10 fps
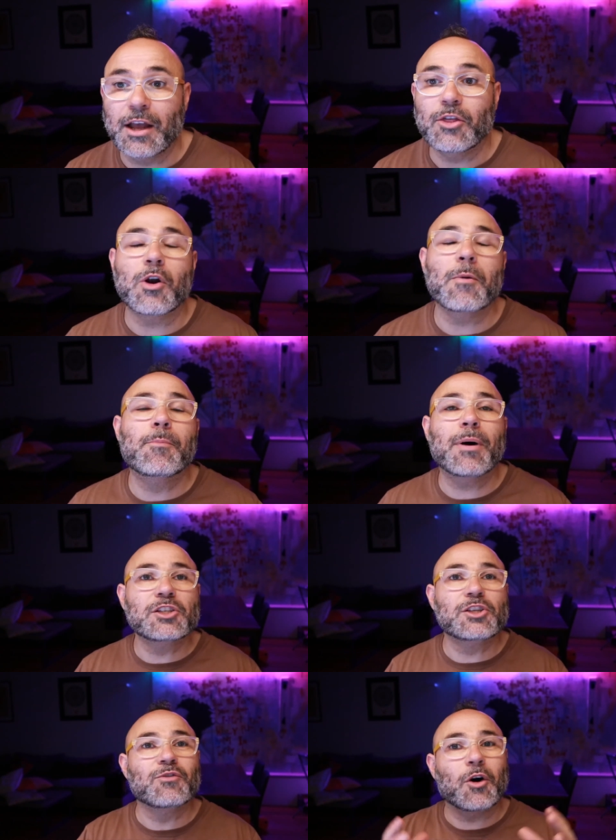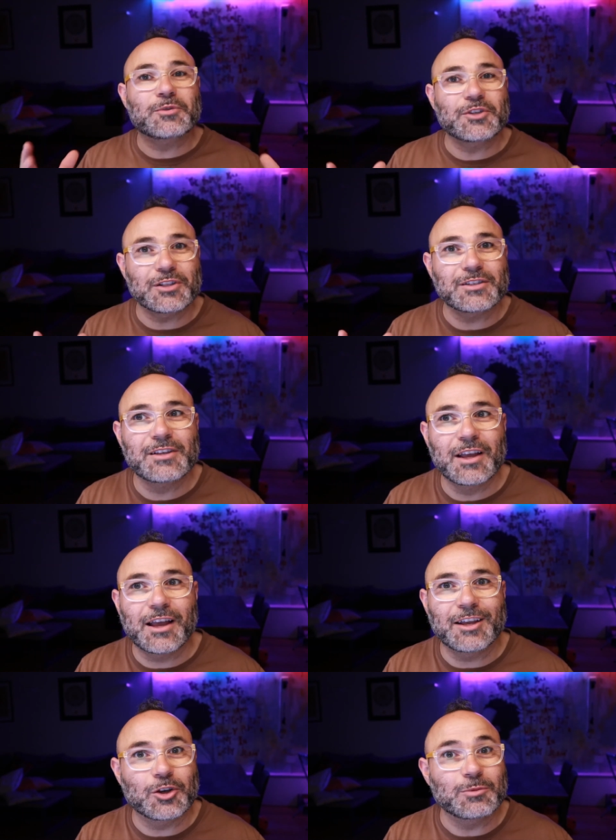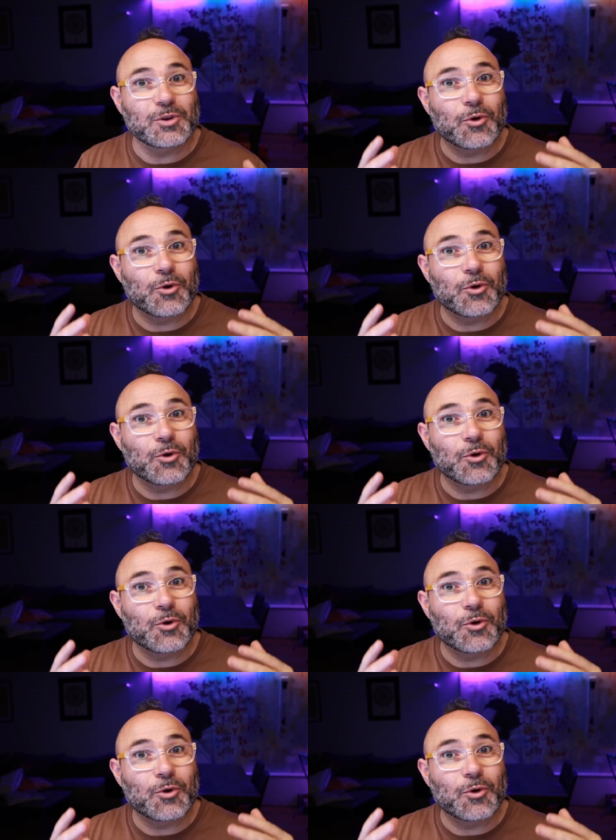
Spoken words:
There are a bunch of options in terms